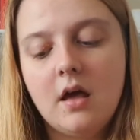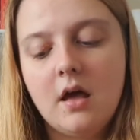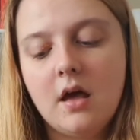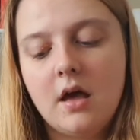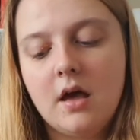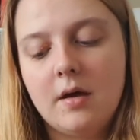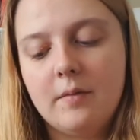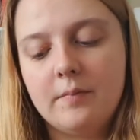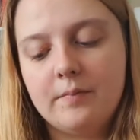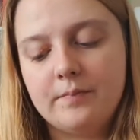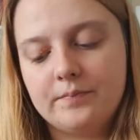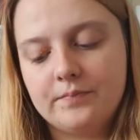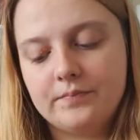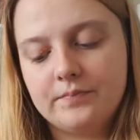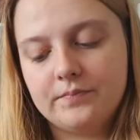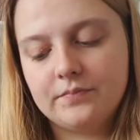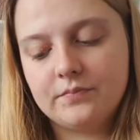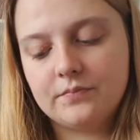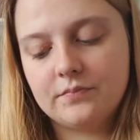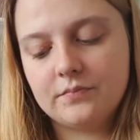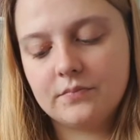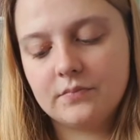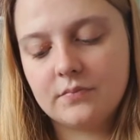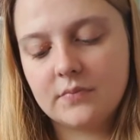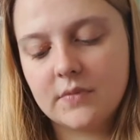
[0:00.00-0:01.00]
I'm
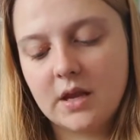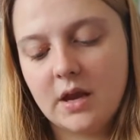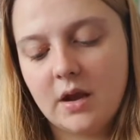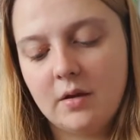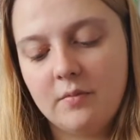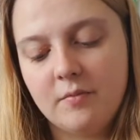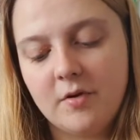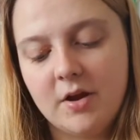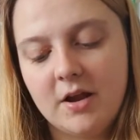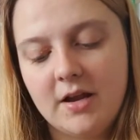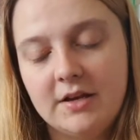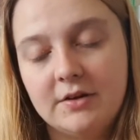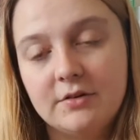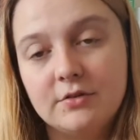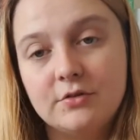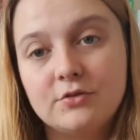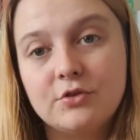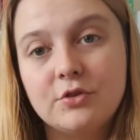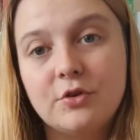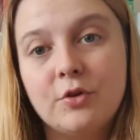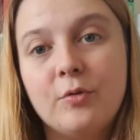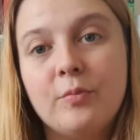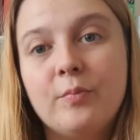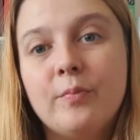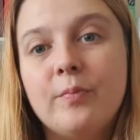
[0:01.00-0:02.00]
really not
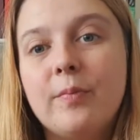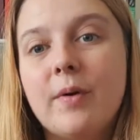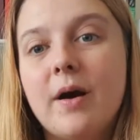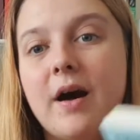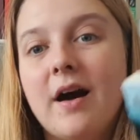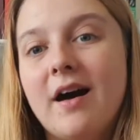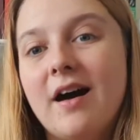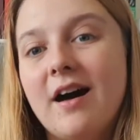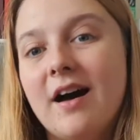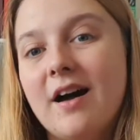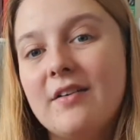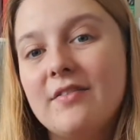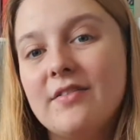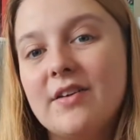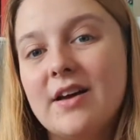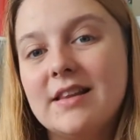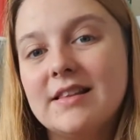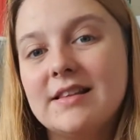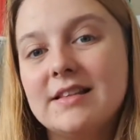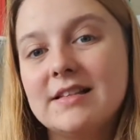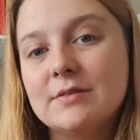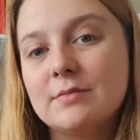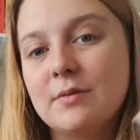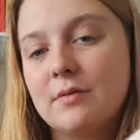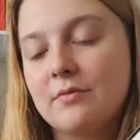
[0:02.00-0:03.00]
sure, but I've
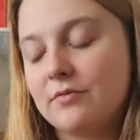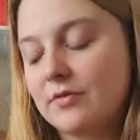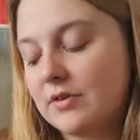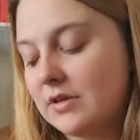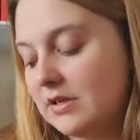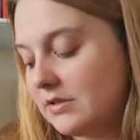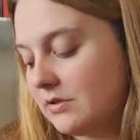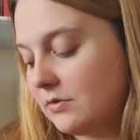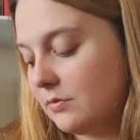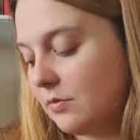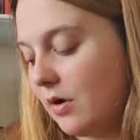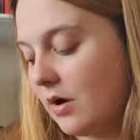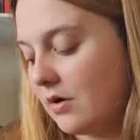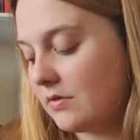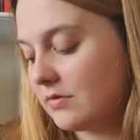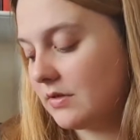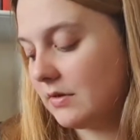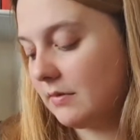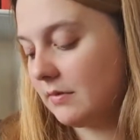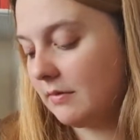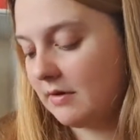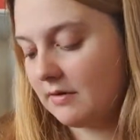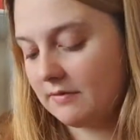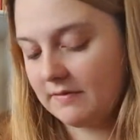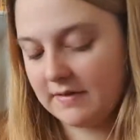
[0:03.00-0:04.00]
had this one for a little while, so
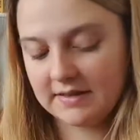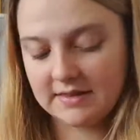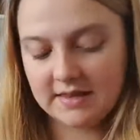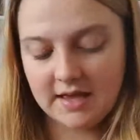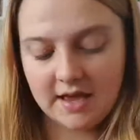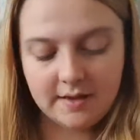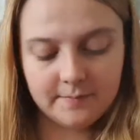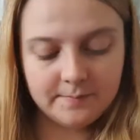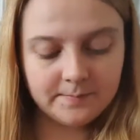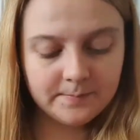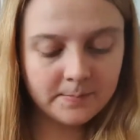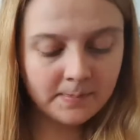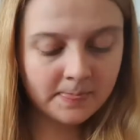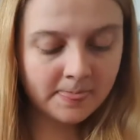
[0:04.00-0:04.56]
I'm going to read that.